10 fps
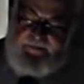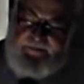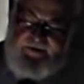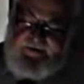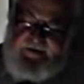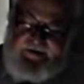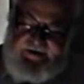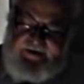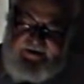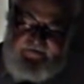Peter Golomb
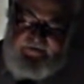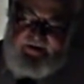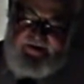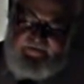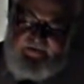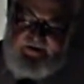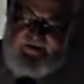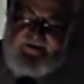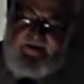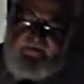had to find a very
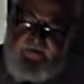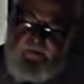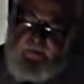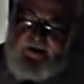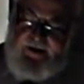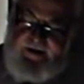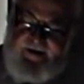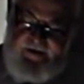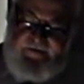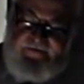clever way
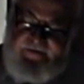of